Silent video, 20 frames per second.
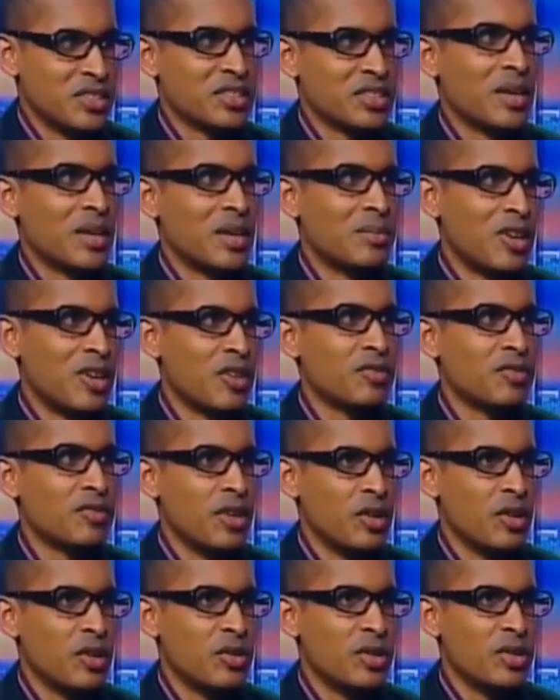So some of
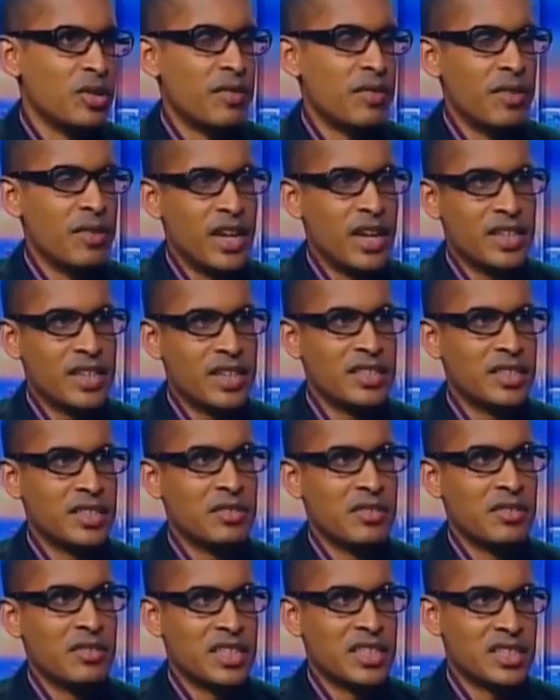the view that we are in a
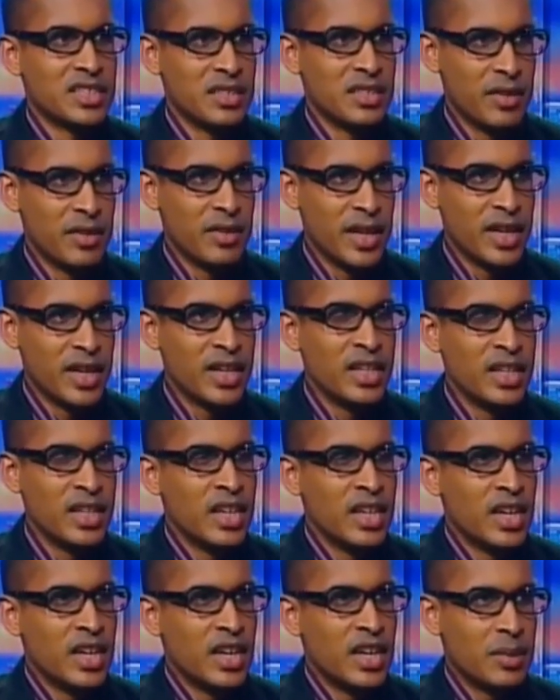situation where
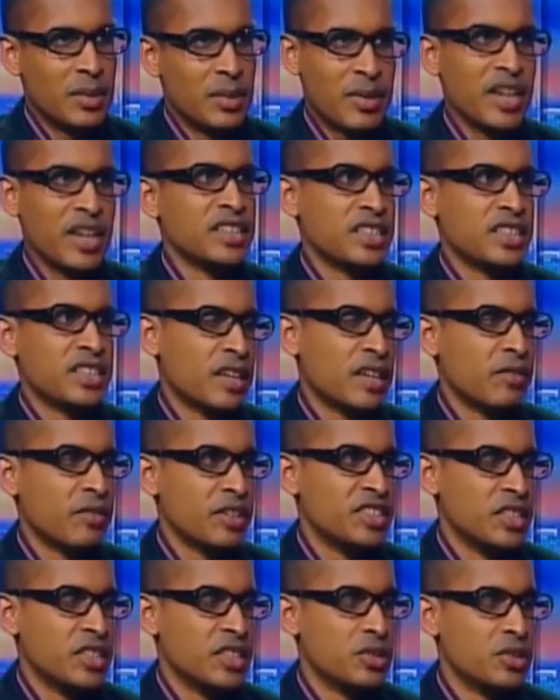the prices have
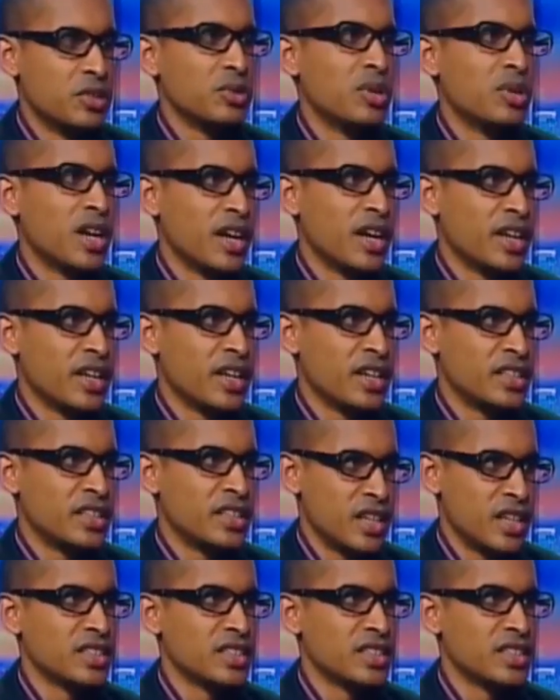risen too high and
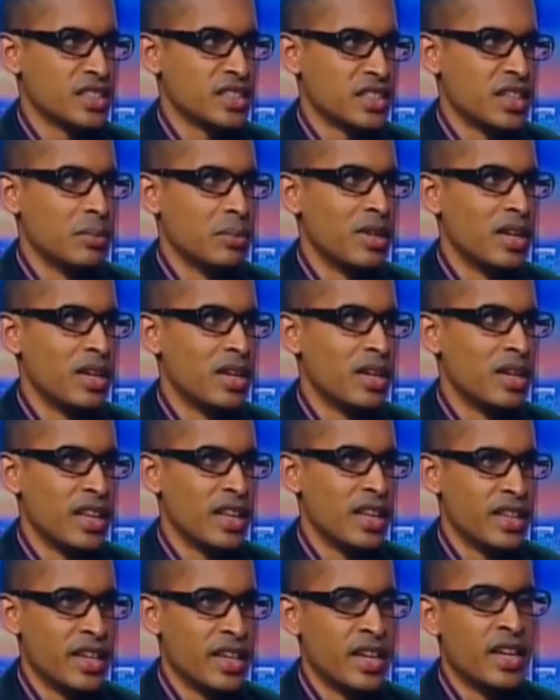it's unsustainable,
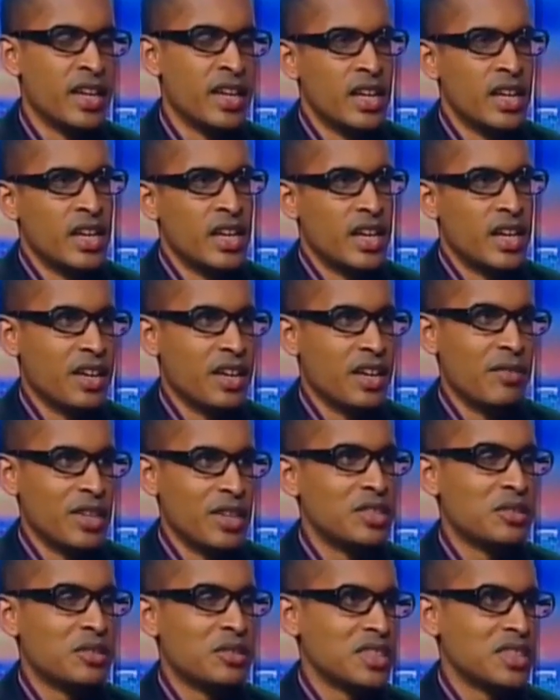and that
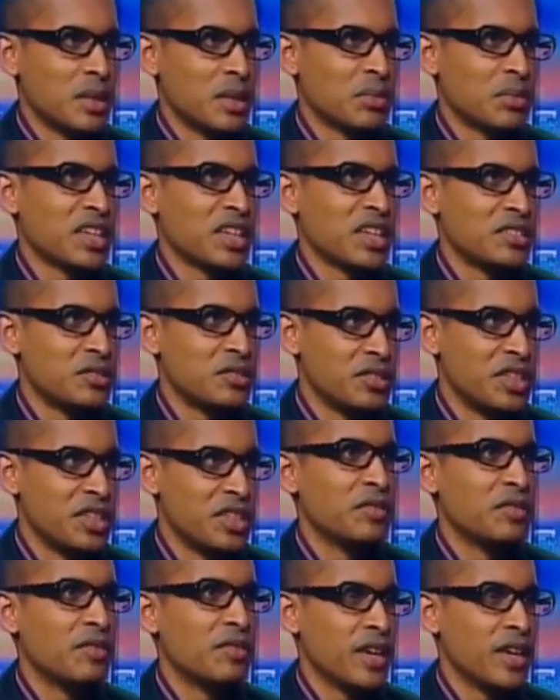eventually something has to
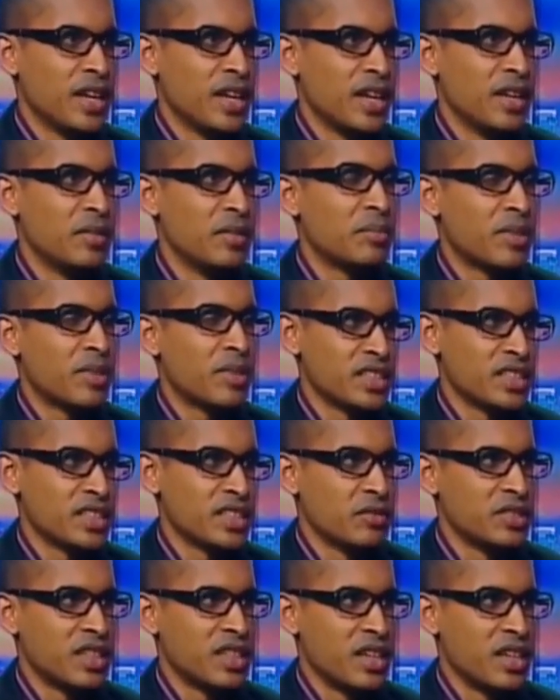give and
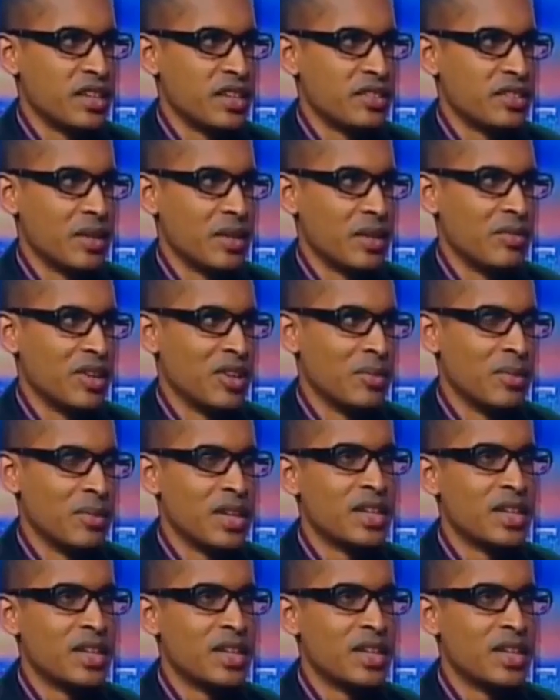prices have to start to come down.